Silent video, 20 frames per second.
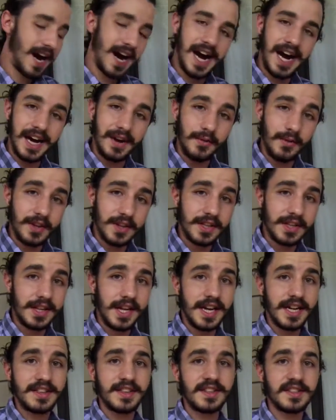I really
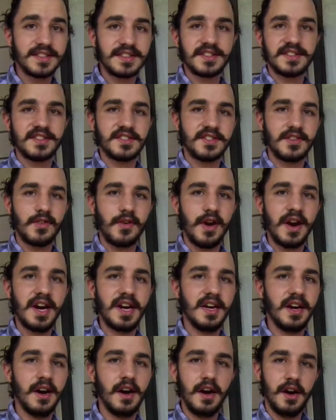like this. This is
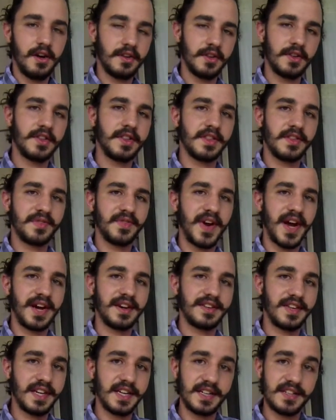great, other than the
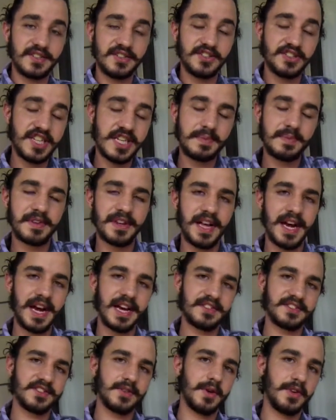fact that it is cheap
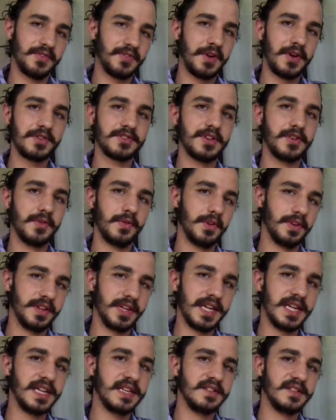glass, so it falls over
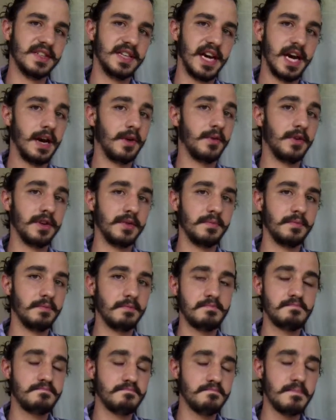really easy. I would
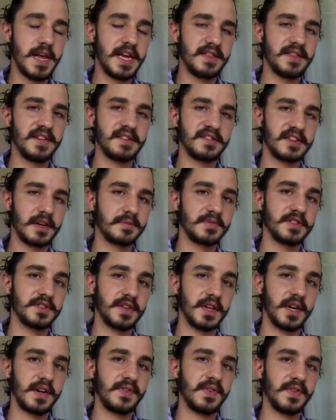make the assumption
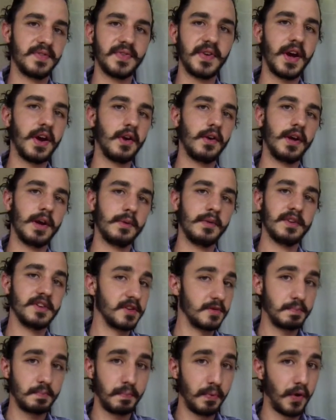that if it fell, it would
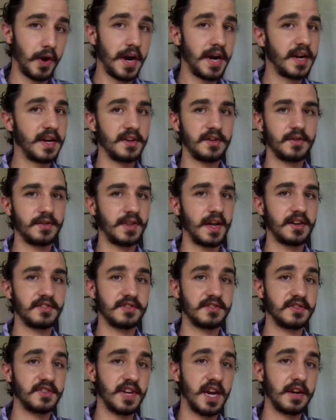just break into
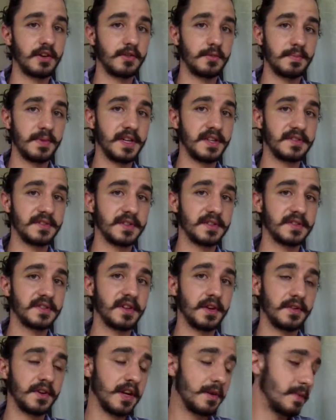1,000 shattered pieces.
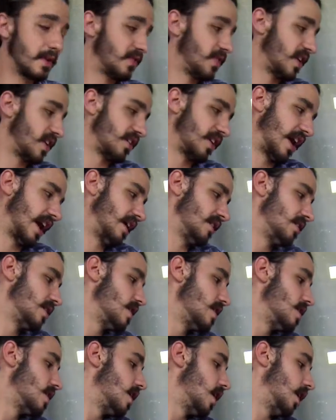So, not a big fan of that.
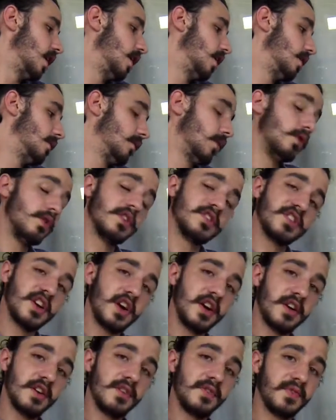Hookah
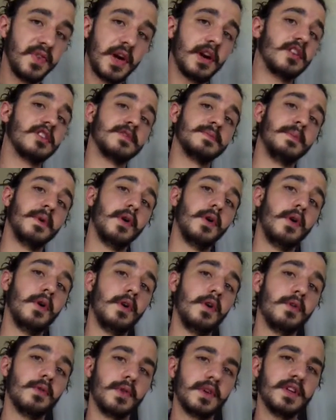John Ferris
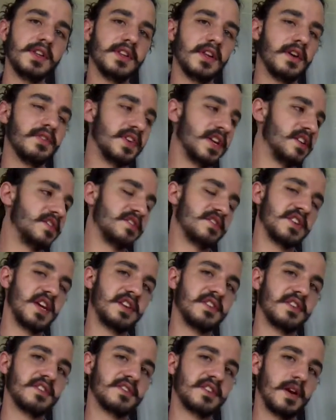Bowl, really loving it. Just
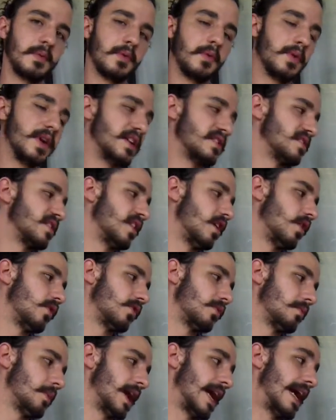got this a couple weeks ago
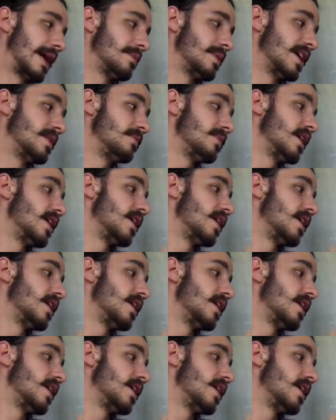from Miami.